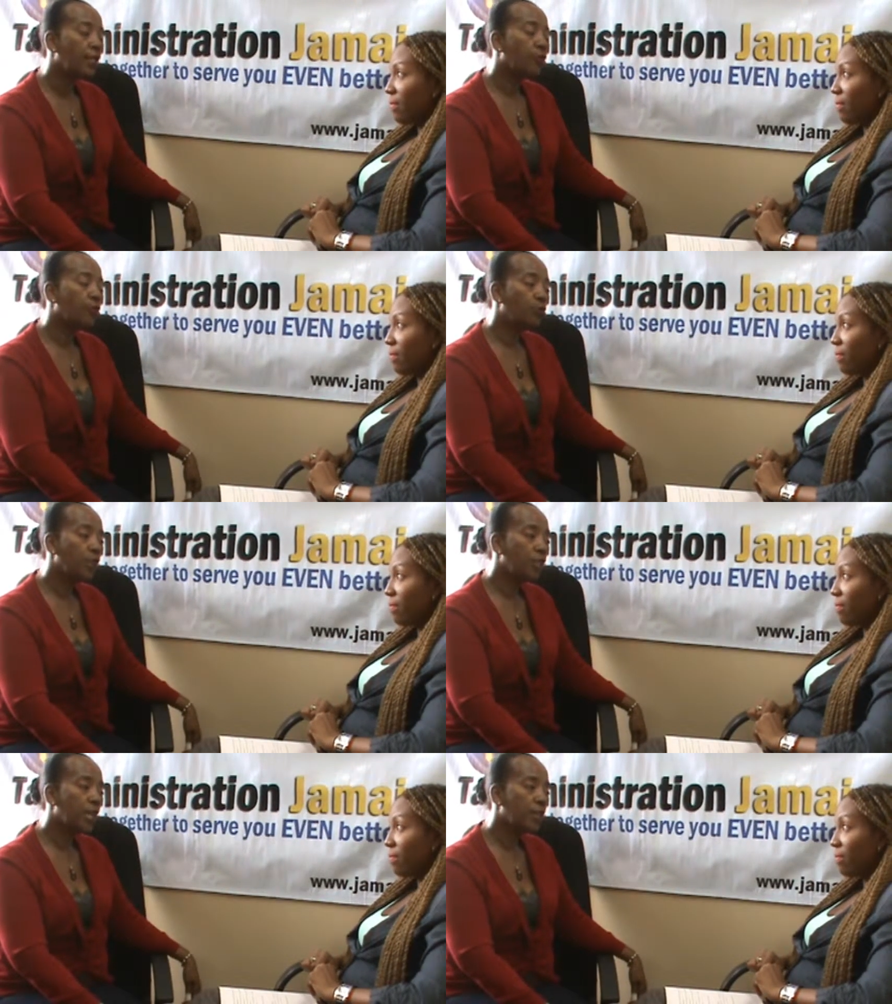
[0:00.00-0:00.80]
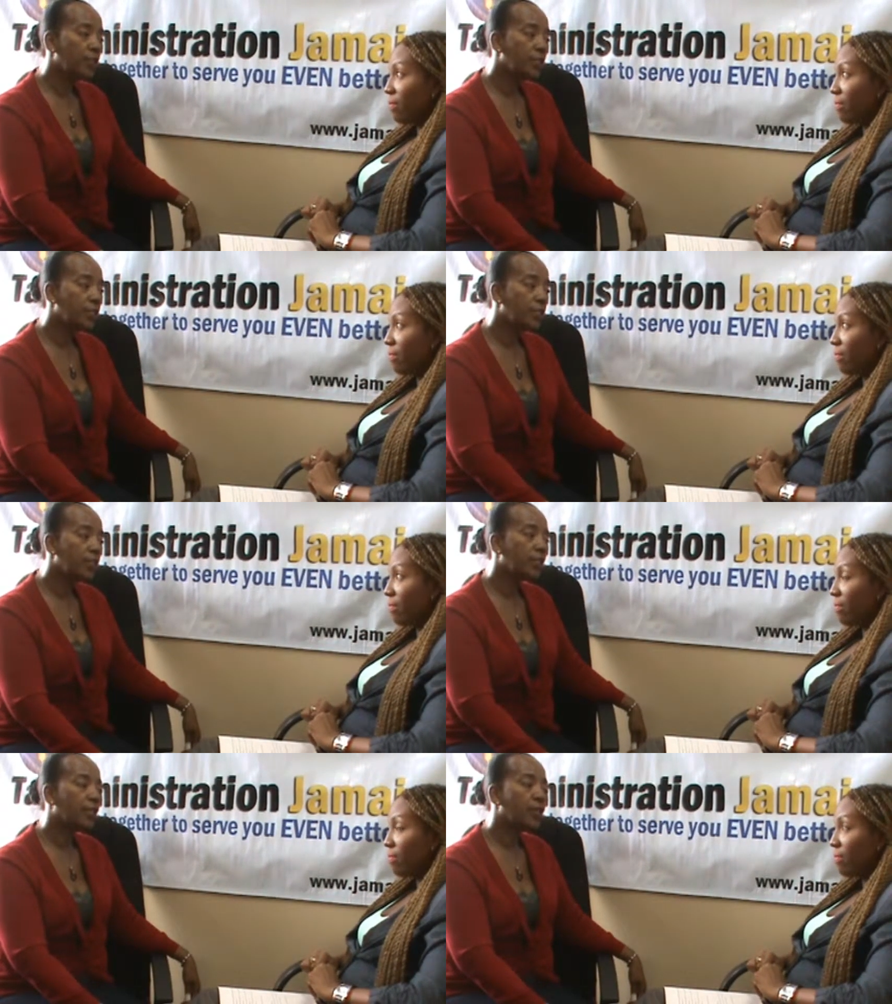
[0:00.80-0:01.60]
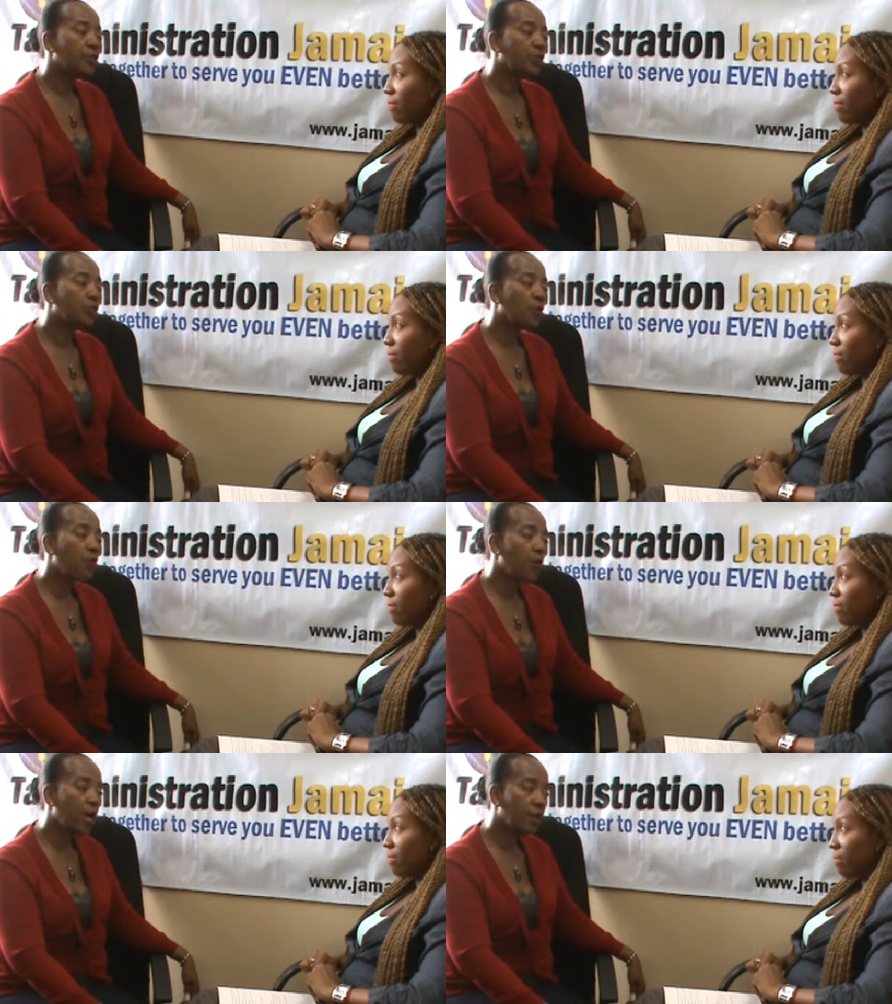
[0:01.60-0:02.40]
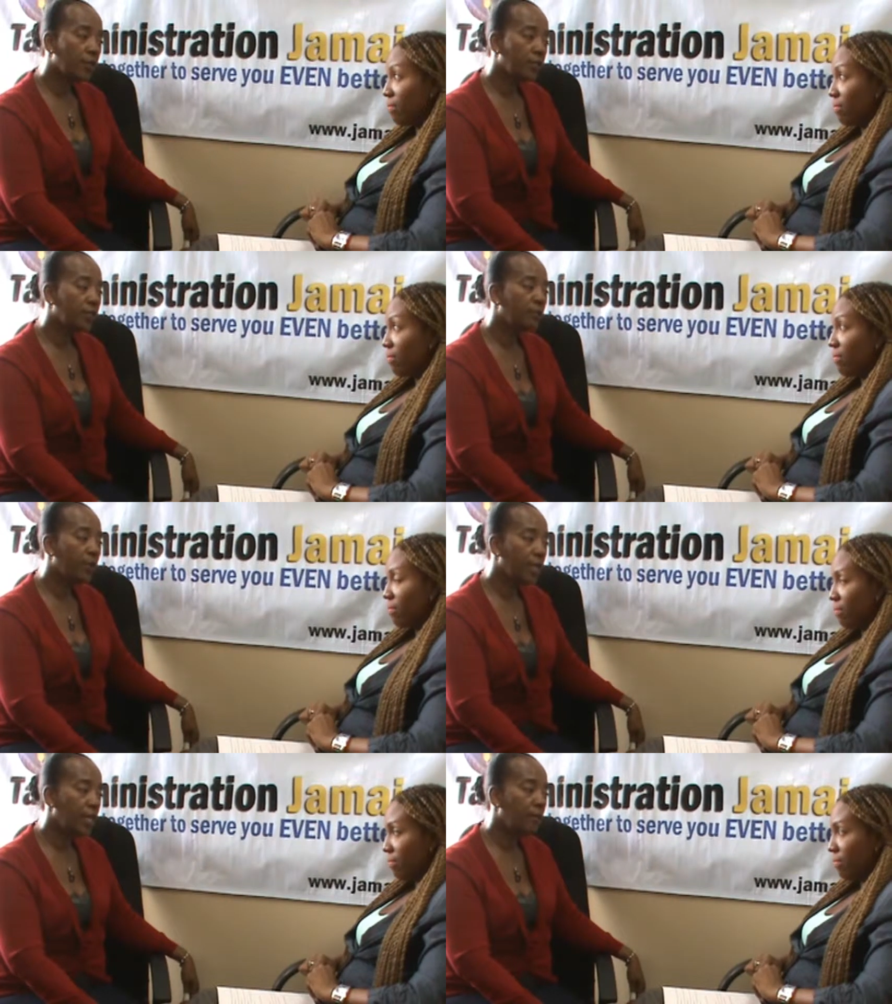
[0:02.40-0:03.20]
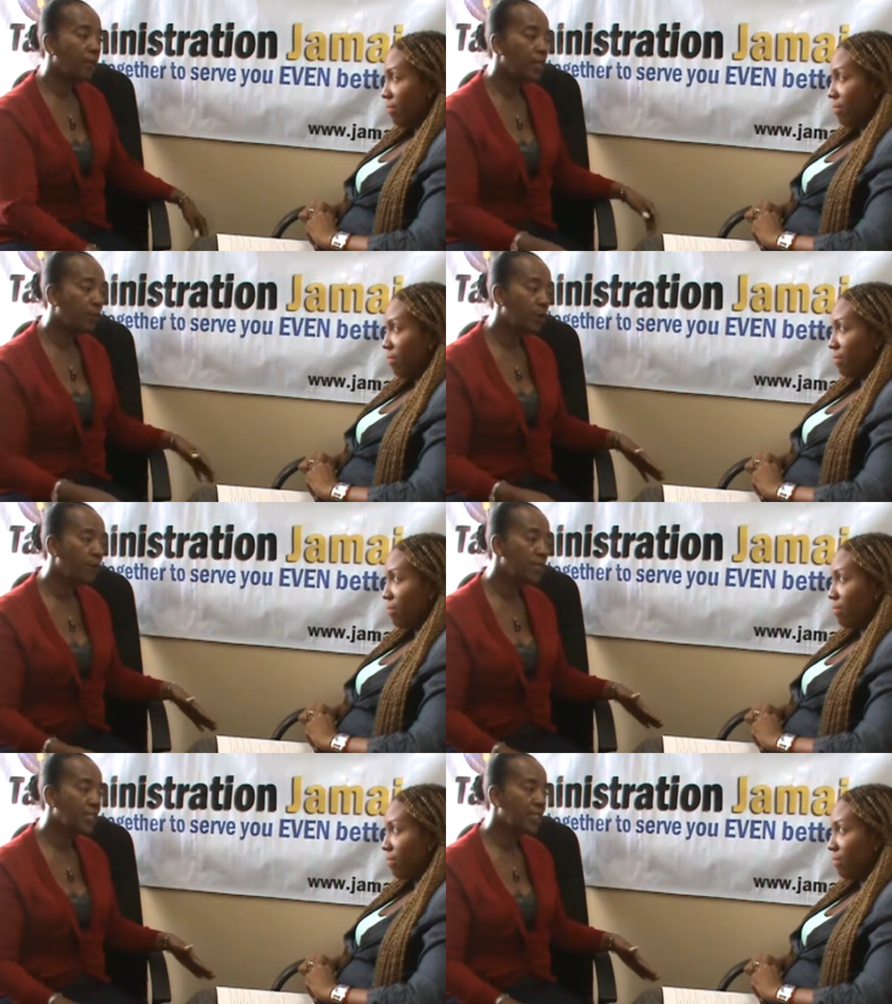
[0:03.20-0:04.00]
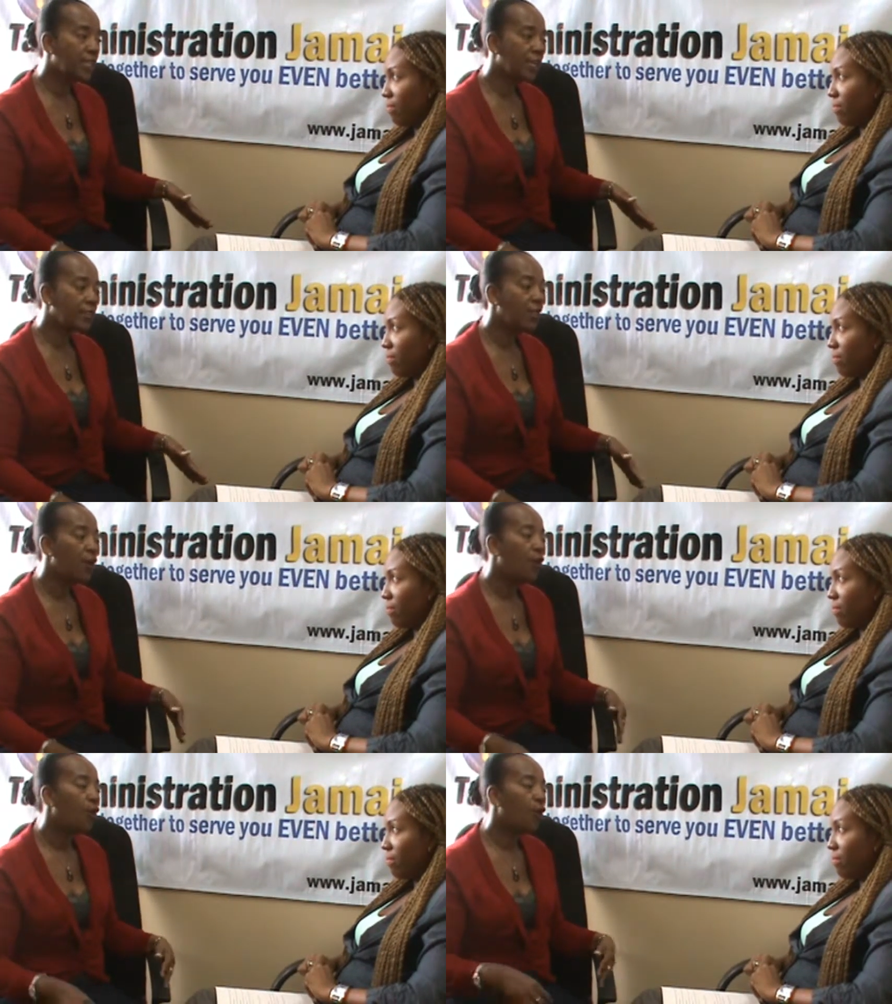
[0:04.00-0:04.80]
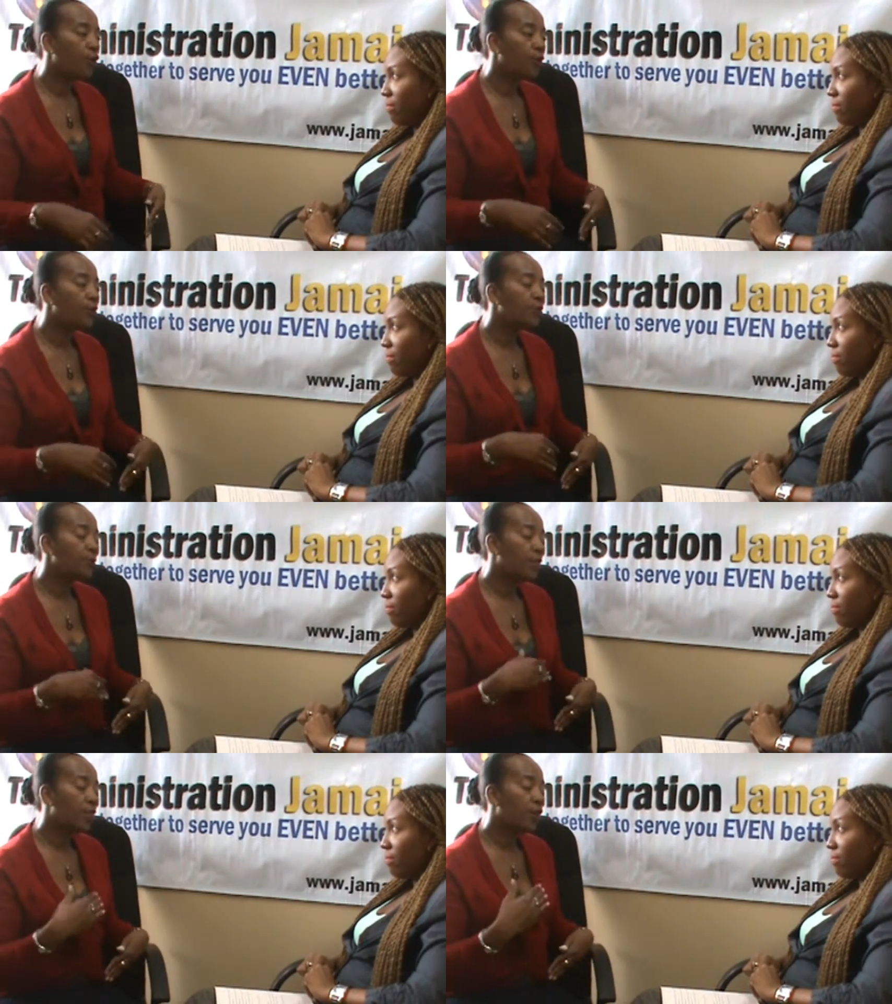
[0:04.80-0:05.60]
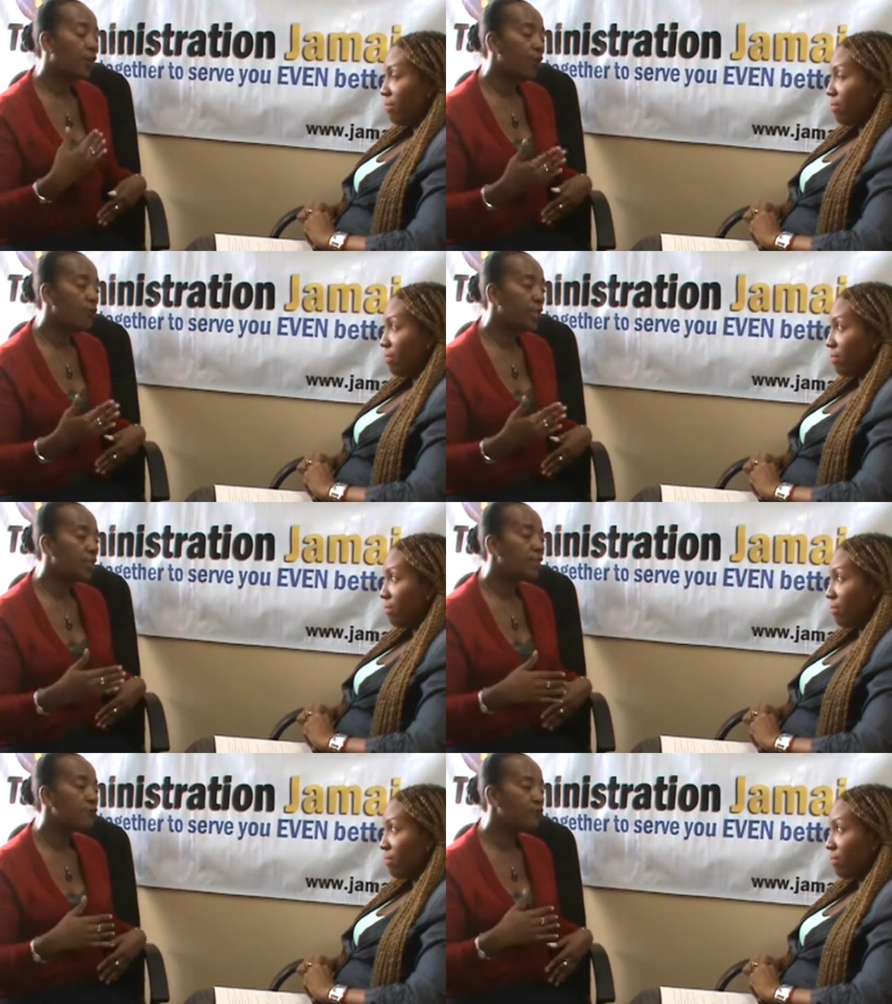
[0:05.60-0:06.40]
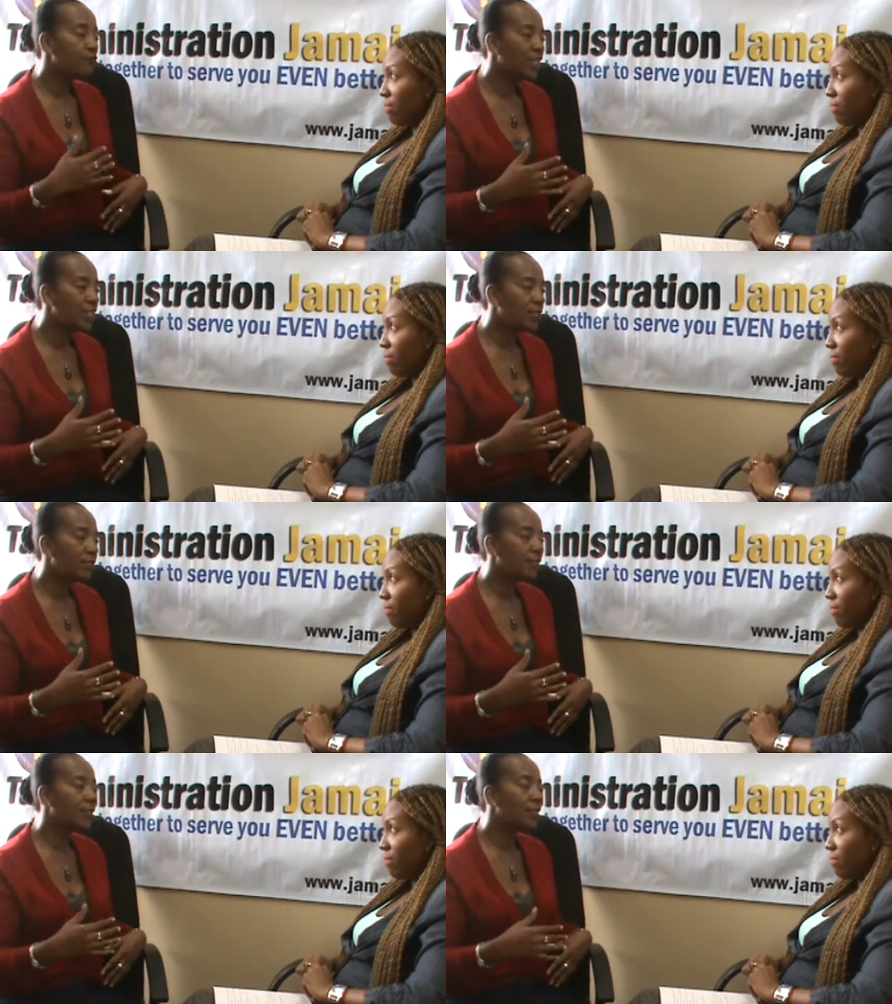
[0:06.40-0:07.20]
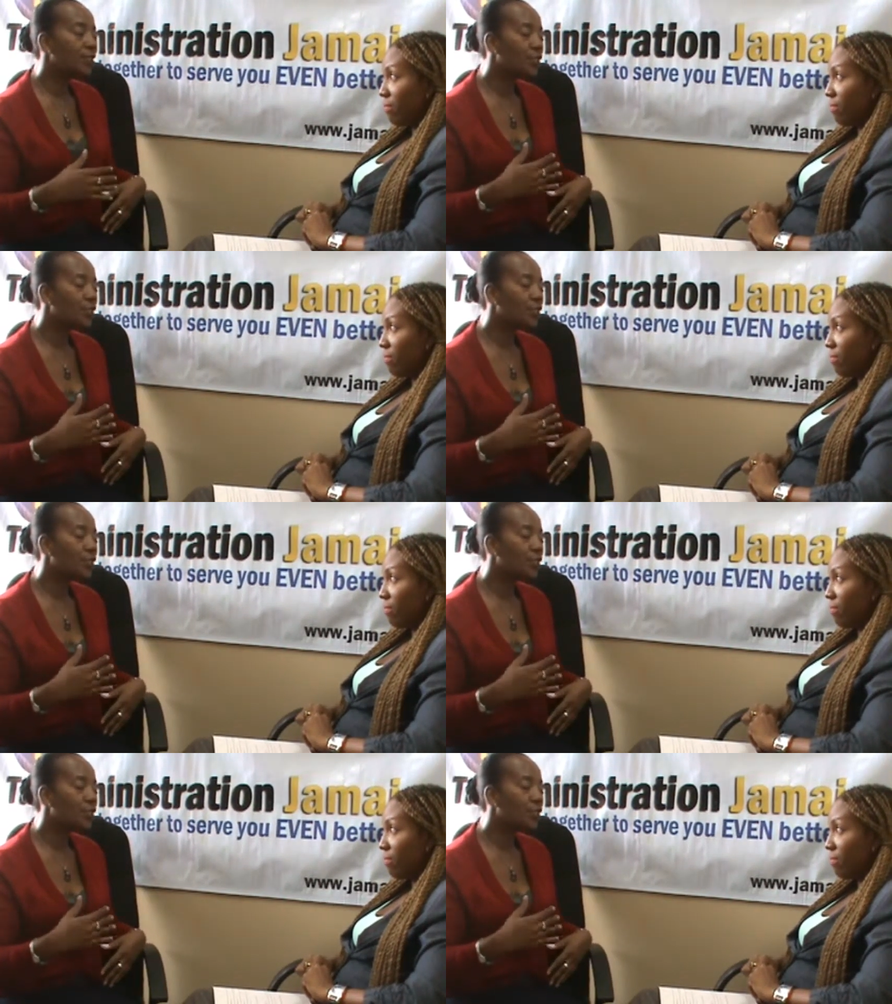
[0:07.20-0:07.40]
Speaker 1: The only charities that are not required to pay minimum business tax are the current registered